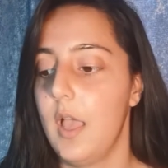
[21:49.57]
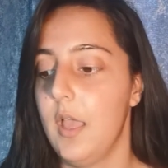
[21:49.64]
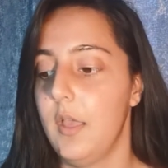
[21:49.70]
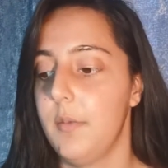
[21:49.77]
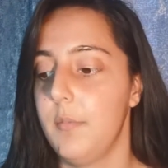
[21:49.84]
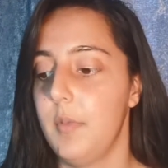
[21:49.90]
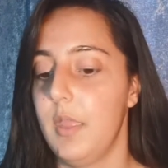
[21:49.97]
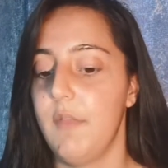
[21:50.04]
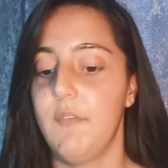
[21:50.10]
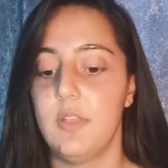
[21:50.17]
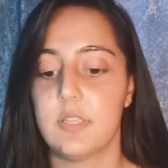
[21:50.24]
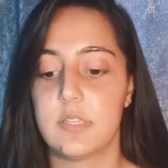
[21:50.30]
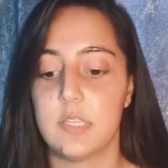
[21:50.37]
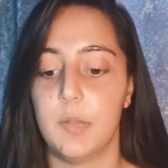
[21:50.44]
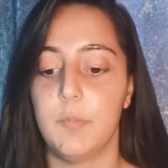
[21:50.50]
If
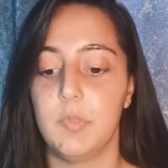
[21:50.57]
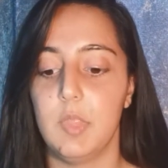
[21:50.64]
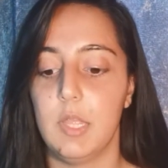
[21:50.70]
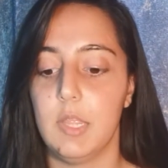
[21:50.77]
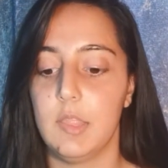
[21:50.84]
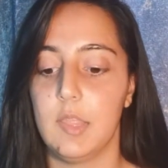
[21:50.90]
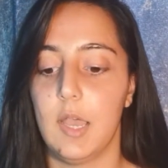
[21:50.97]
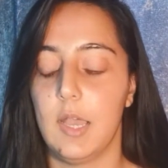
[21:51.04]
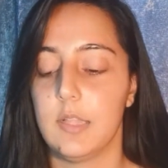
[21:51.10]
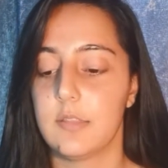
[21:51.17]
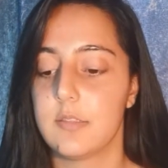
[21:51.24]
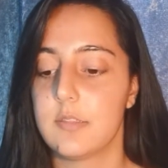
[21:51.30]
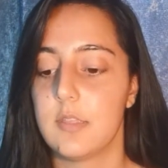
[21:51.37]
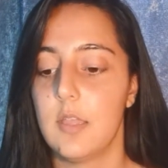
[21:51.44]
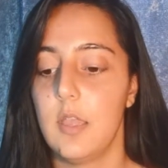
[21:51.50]
it's something
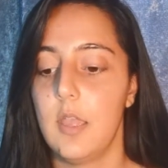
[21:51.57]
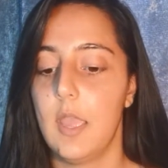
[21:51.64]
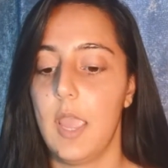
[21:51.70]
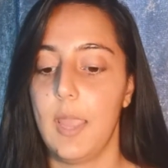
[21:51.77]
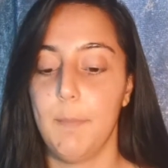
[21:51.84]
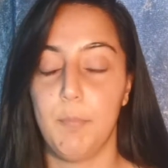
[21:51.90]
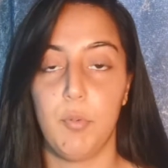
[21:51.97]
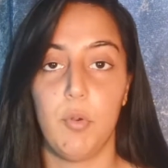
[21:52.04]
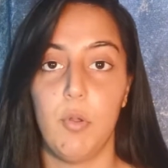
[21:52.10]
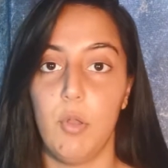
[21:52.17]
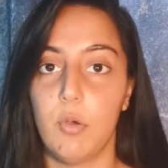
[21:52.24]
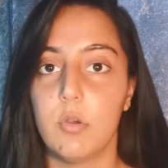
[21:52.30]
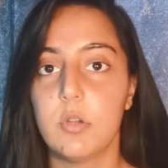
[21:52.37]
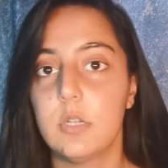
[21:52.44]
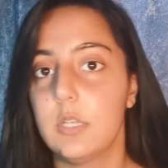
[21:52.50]
that's a
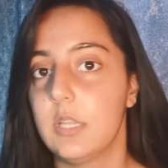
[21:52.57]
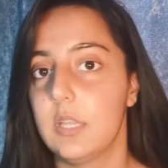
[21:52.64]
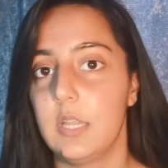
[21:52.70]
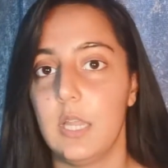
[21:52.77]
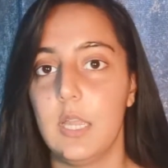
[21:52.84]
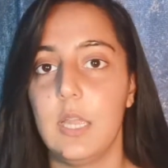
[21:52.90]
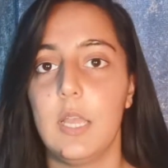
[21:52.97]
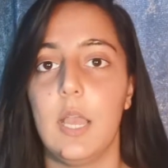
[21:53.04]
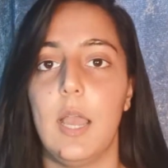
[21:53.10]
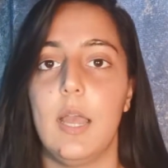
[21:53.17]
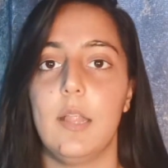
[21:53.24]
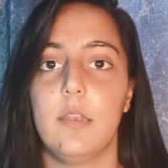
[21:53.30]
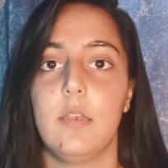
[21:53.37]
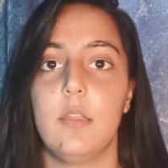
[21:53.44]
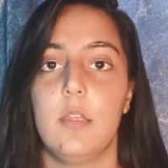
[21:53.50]
prolonged thing
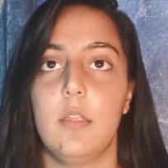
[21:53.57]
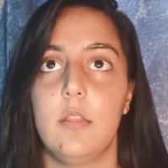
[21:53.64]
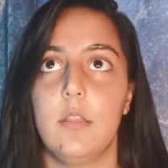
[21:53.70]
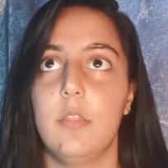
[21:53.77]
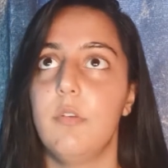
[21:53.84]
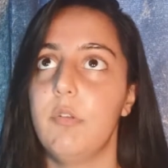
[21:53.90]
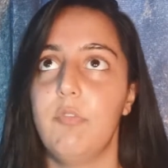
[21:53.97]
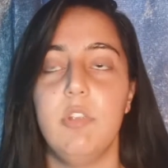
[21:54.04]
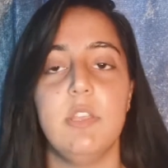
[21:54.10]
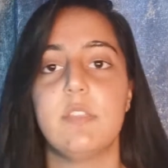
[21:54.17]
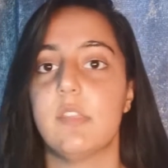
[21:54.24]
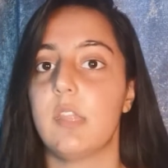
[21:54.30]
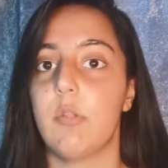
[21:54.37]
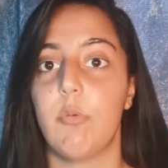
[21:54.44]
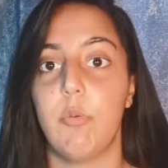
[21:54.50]
and the
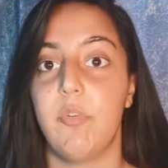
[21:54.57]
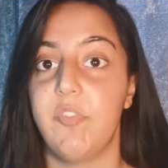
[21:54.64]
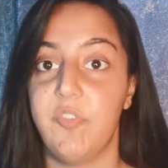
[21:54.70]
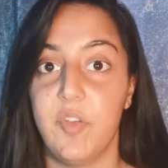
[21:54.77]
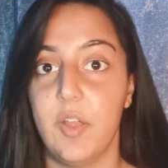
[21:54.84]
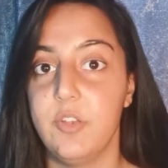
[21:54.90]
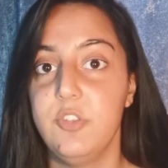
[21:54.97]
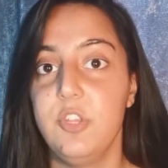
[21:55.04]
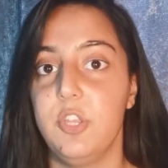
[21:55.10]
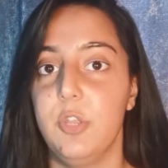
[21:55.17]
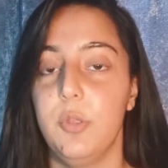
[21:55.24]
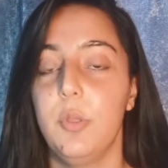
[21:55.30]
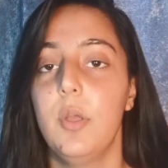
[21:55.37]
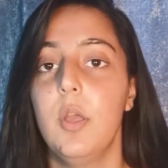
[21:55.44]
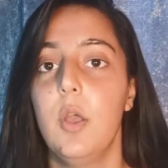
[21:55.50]
reason they were referred to
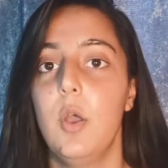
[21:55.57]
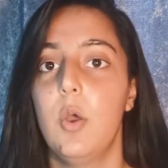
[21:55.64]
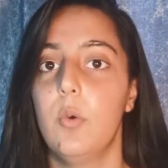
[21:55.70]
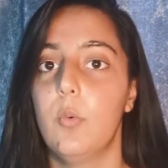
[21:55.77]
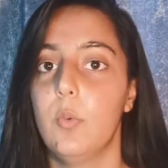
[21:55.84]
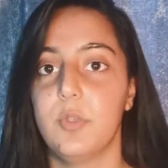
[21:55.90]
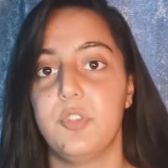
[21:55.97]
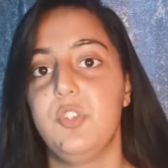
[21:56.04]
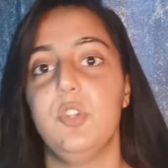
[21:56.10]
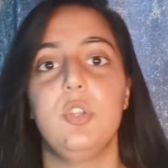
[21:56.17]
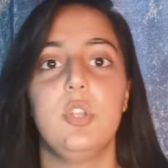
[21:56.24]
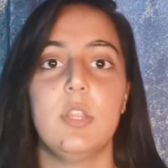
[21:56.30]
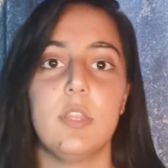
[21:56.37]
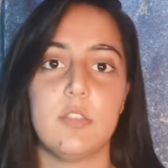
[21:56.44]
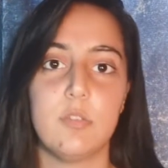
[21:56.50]
you was
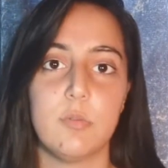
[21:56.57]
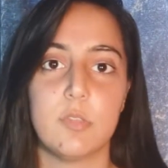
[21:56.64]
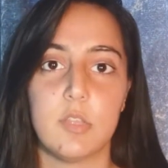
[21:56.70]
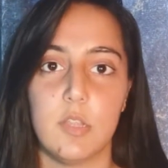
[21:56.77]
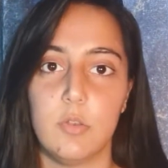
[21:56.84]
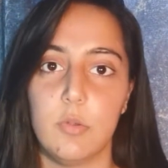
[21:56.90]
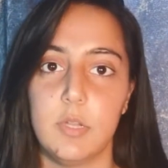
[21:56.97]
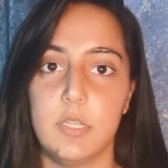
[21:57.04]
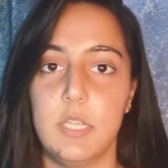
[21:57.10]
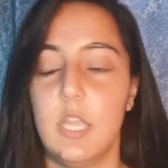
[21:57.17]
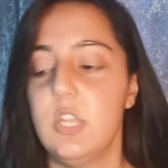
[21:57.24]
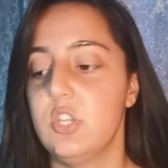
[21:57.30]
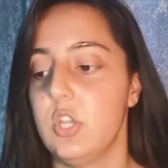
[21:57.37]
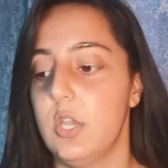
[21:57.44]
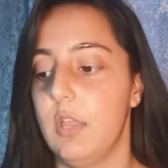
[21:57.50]
due to their suicidal
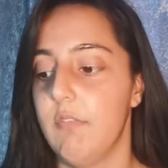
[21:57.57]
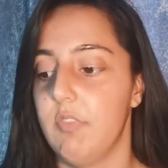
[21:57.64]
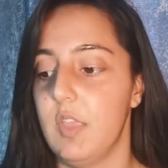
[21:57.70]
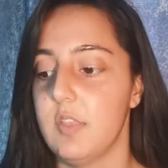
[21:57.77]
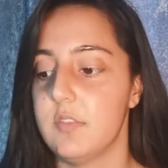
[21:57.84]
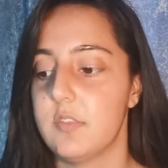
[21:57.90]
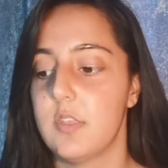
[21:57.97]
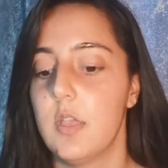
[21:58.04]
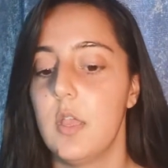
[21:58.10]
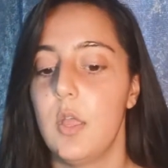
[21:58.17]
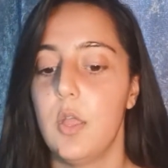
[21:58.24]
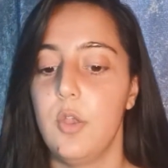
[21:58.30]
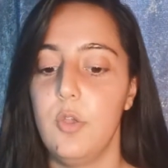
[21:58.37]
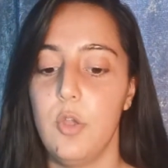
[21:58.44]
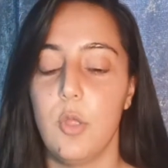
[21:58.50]
ideation, if there's
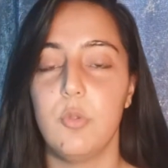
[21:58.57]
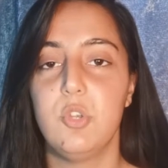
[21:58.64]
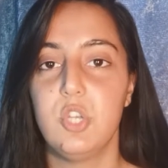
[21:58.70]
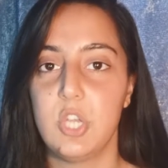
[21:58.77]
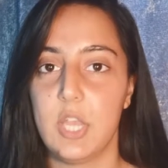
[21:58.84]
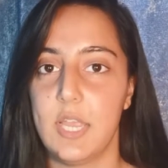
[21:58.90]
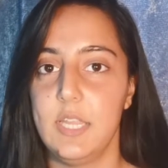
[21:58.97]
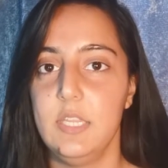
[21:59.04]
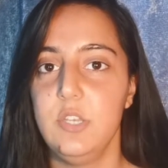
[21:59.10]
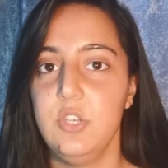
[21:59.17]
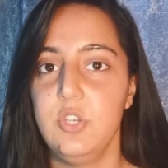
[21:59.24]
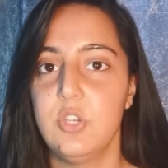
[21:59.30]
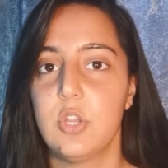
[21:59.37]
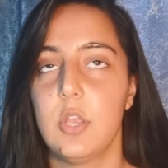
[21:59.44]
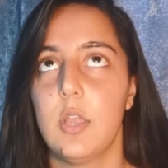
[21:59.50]
no
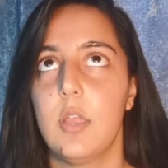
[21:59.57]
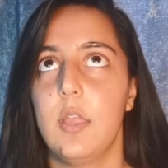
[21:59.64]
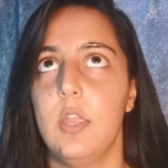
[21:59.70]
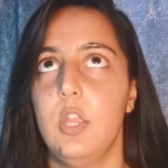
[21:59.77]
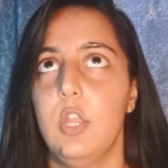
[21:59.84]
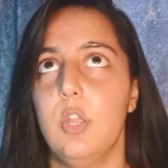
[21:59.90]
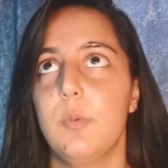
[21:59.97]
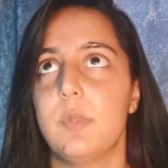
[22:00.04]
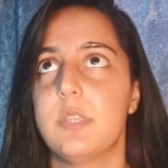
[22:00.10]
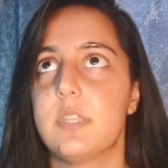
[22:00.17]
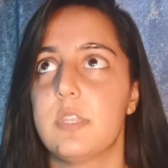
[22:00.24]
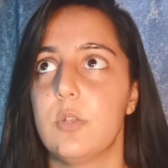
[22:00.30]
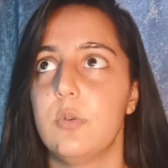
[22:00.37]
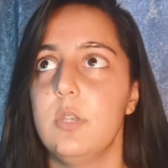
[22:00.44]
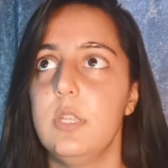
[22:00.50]
change, you would
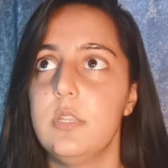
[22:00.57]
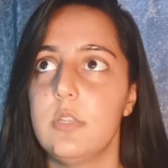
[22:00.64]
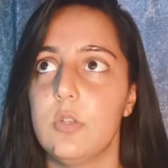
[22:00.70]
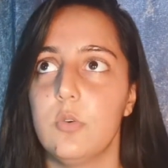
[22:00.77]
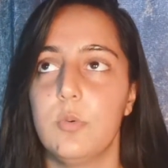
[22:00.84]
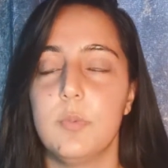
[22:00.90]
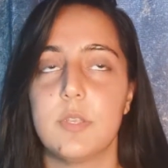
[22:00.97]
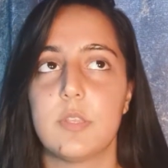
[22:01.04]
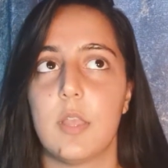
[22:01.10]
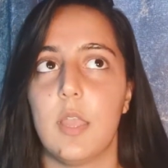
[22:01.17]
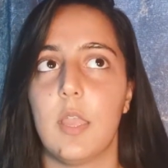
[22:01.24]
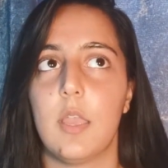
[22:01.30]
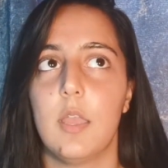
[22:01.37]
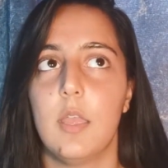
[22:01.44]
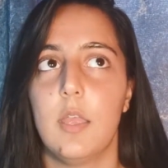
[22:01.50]
still need to almost
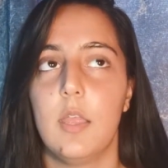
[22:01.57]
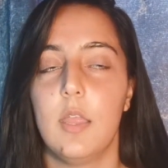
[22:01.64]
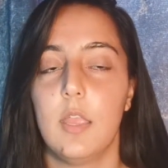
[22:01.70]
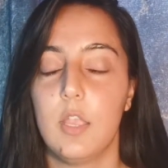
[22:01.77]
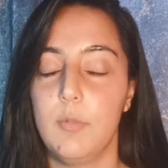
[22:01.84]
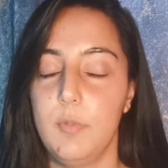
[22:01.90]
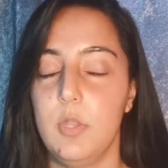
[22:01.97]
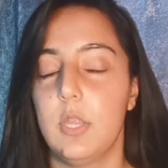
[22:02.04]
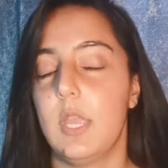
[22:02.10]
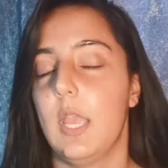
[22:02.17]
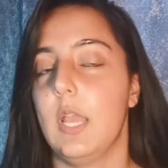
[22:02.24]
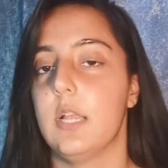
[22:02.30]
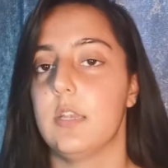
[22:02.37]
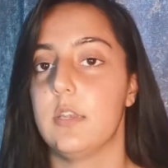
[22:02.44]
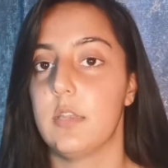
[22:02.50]
like
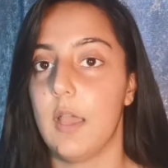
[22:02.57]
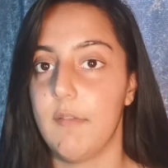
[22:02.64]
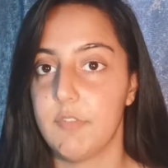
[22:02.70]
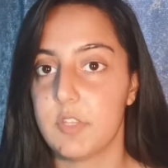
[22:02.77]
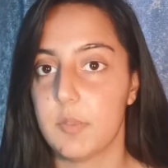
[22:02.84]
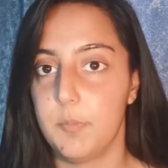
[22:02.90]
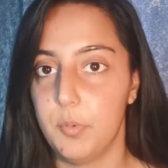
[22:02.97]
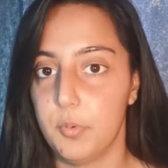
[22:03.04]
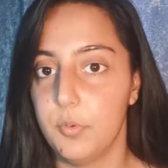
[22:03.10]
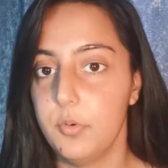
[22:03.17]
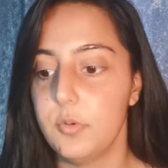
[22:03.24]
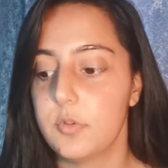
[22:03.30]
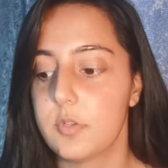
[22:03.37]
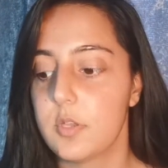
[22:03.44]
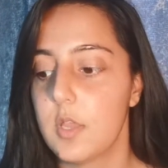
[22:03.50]
communicate and have
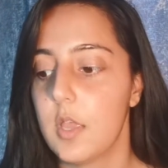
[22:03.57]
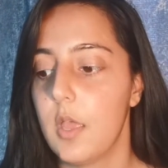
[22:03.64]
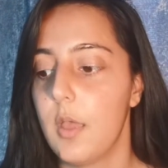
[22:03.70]
support,